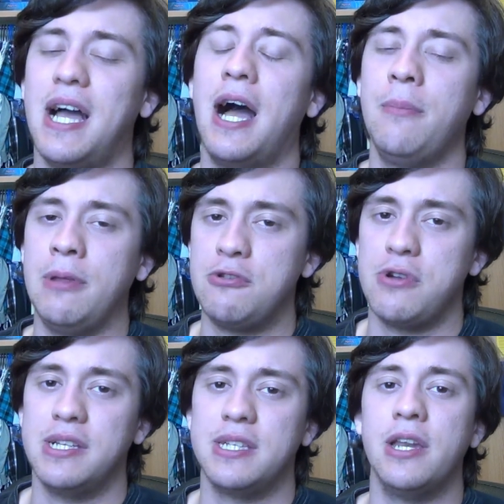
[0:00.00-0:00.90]
I'm
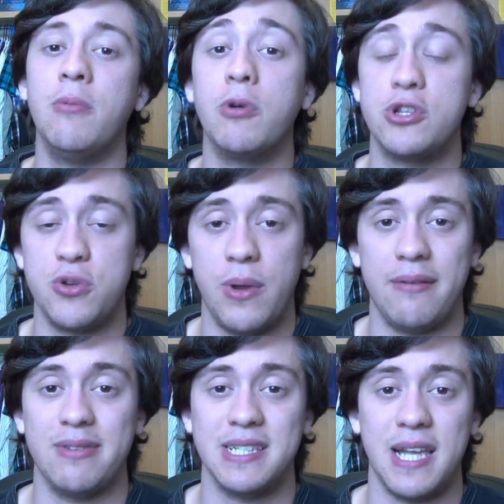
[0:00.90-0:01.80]
interested in what you
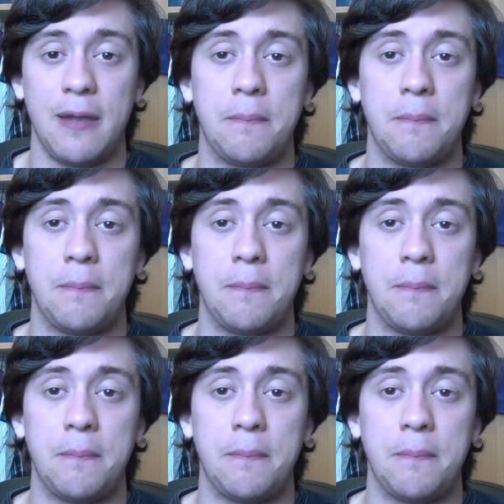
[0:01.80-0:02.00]
have to say.